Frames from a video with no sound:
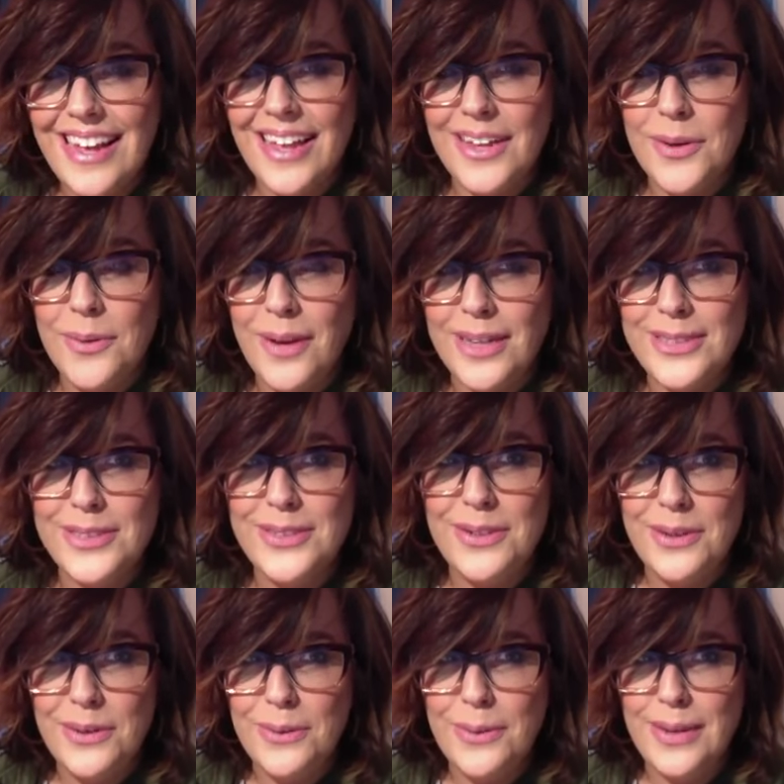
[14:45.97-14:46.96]
And who else do
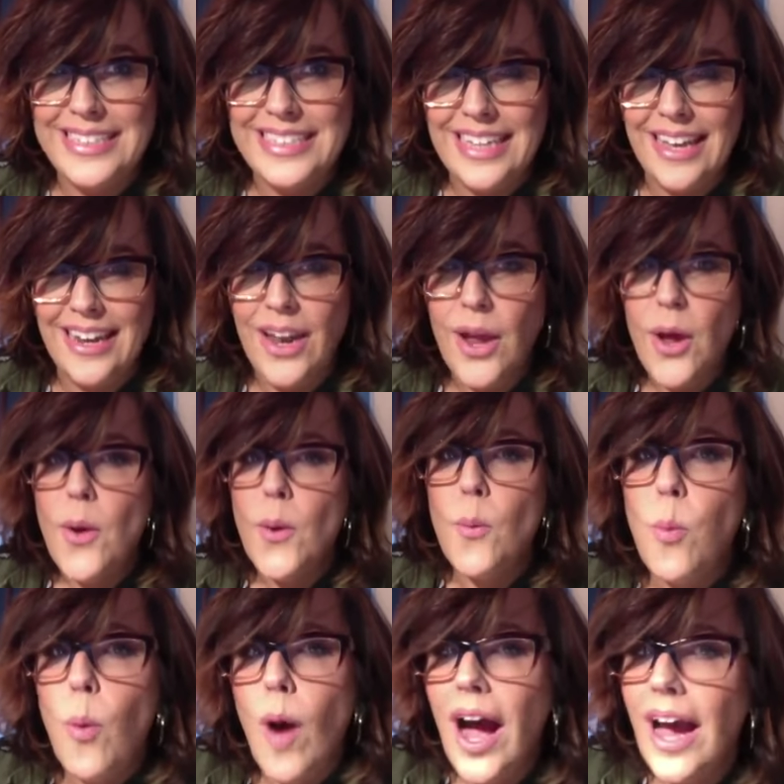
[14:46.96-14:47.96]
you know who has skin?
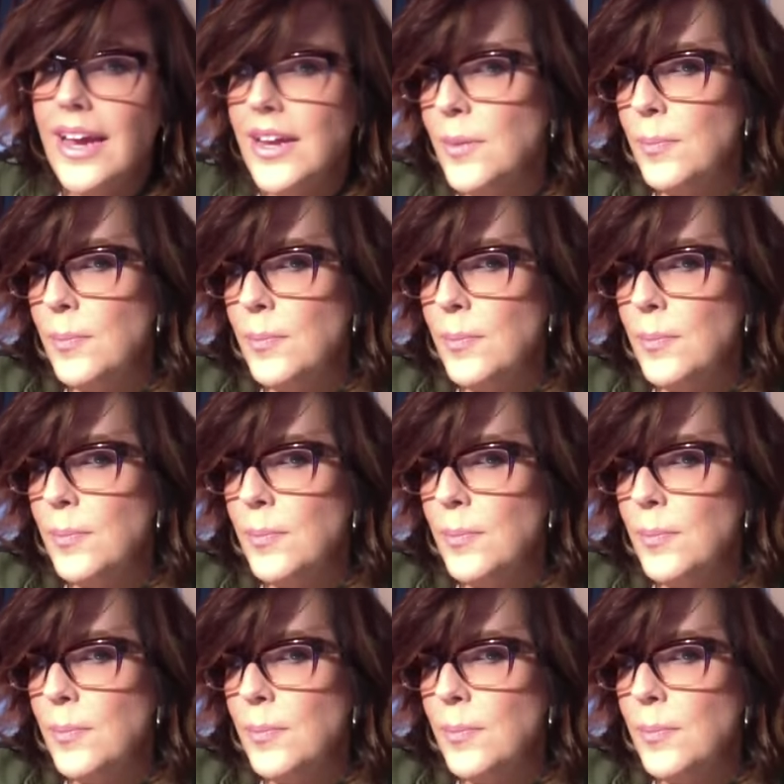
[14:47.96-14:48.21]
Why